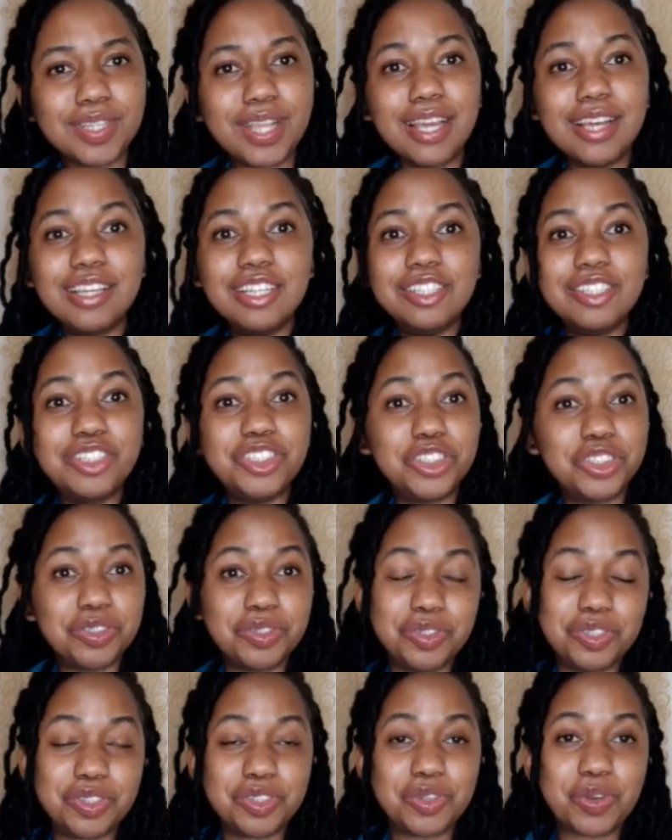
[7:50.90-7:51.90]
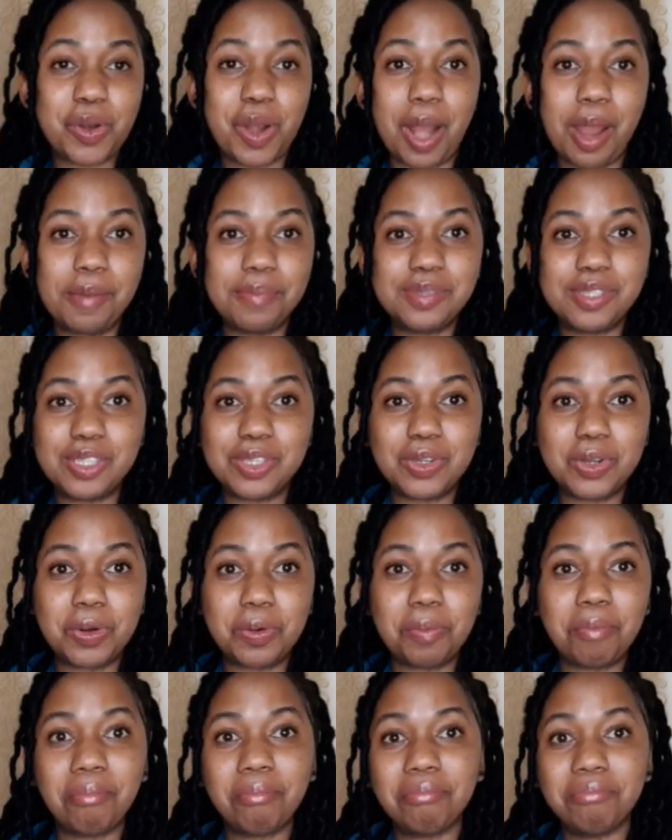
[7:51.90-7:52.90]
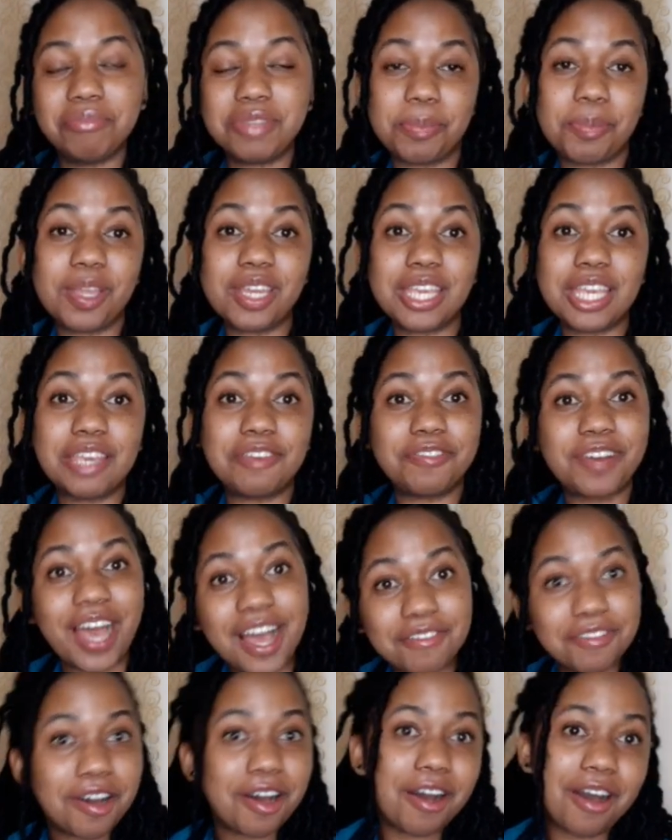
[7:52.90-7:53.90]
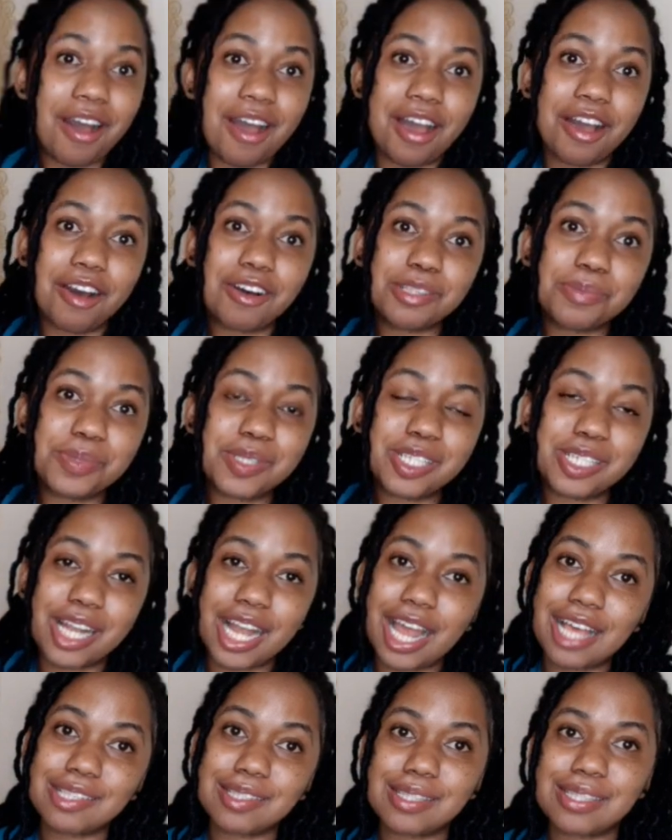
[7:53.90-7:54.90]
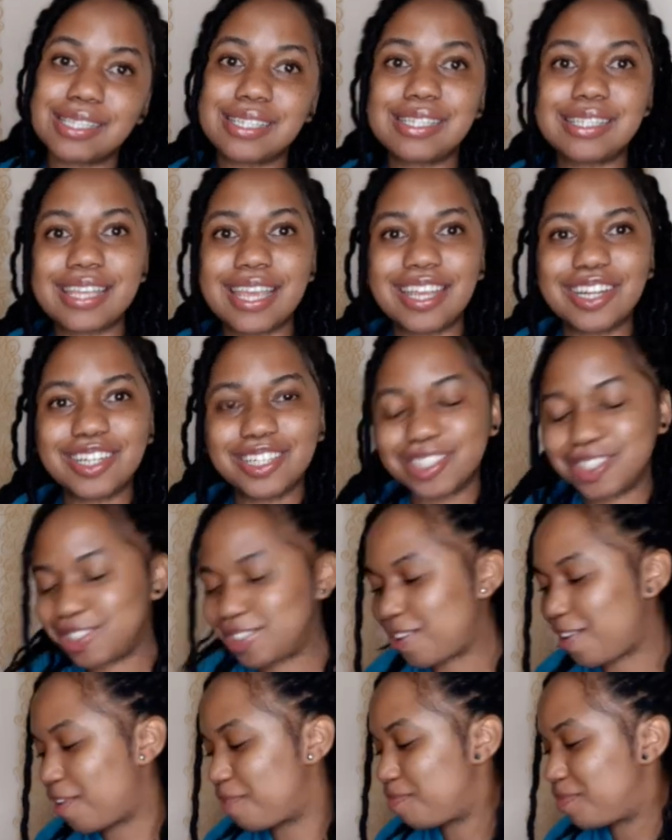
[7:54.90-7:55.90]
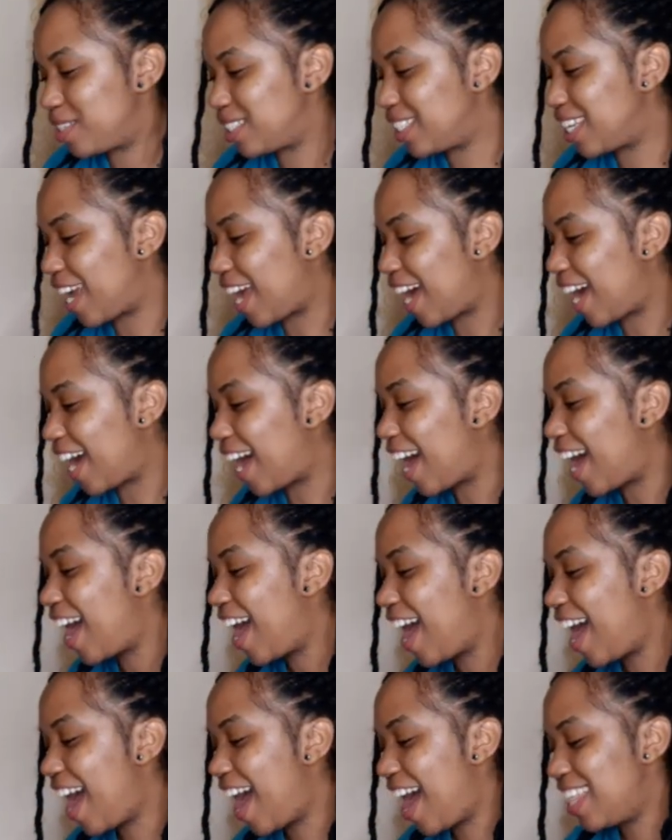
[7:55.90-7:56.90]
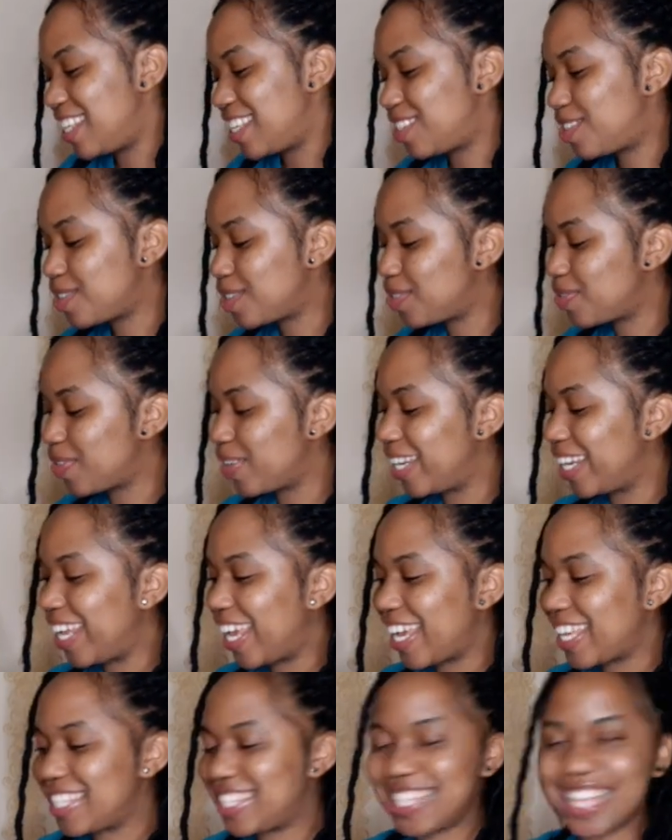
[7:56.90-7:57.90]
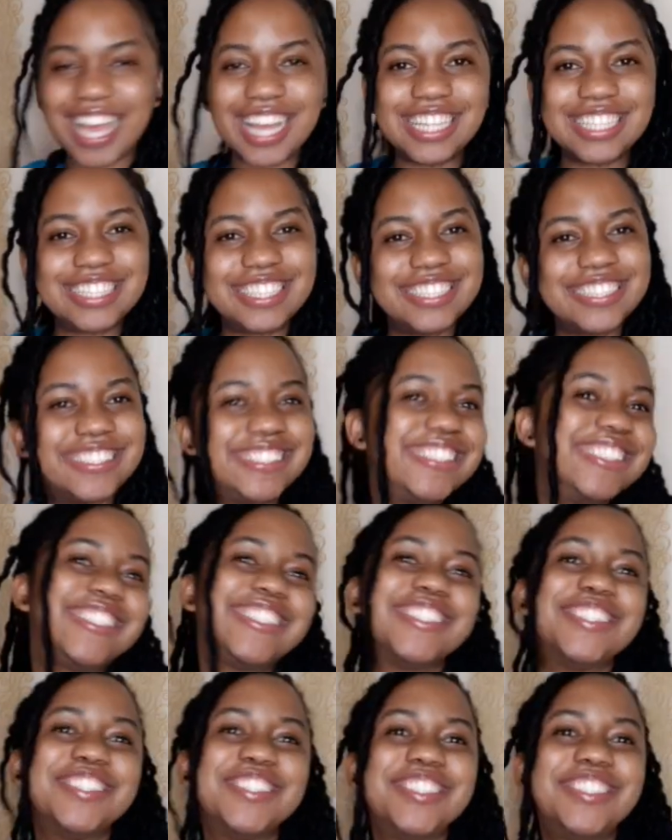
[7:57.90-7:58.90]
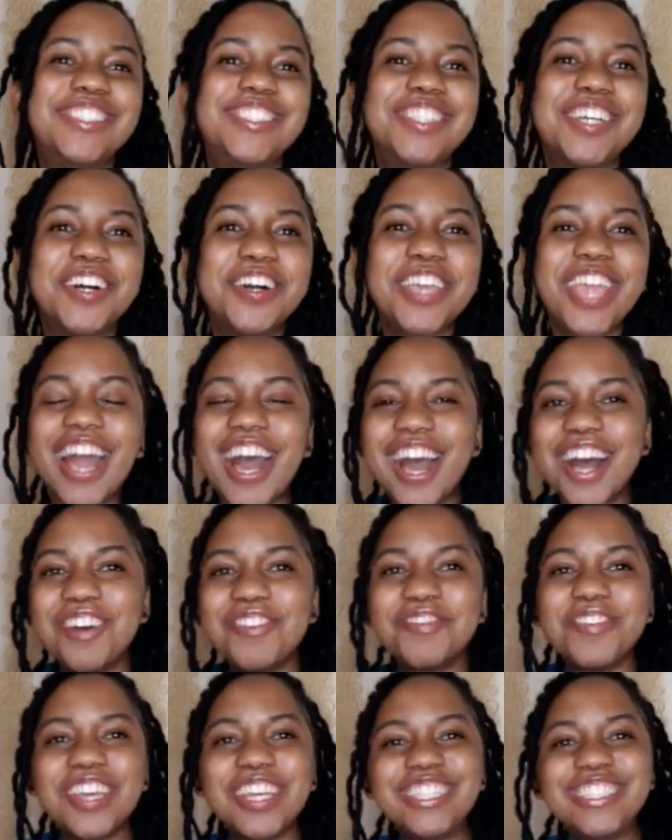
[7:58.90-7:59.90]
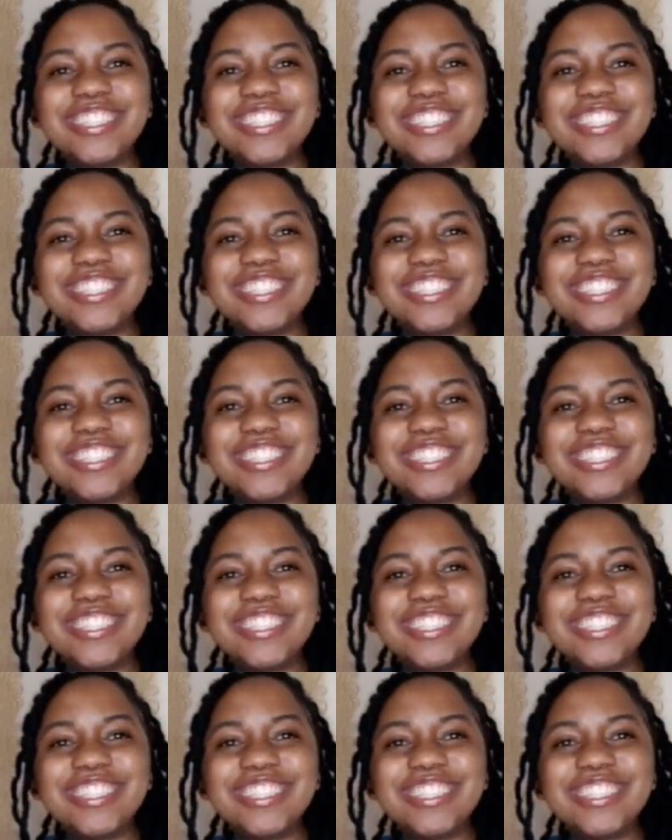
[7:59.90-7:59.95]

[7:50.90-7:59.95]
shoes, scrubs, you know, depending if I have a hospital class on that day or not. But yeah, this is really exciting to do. So yeah, make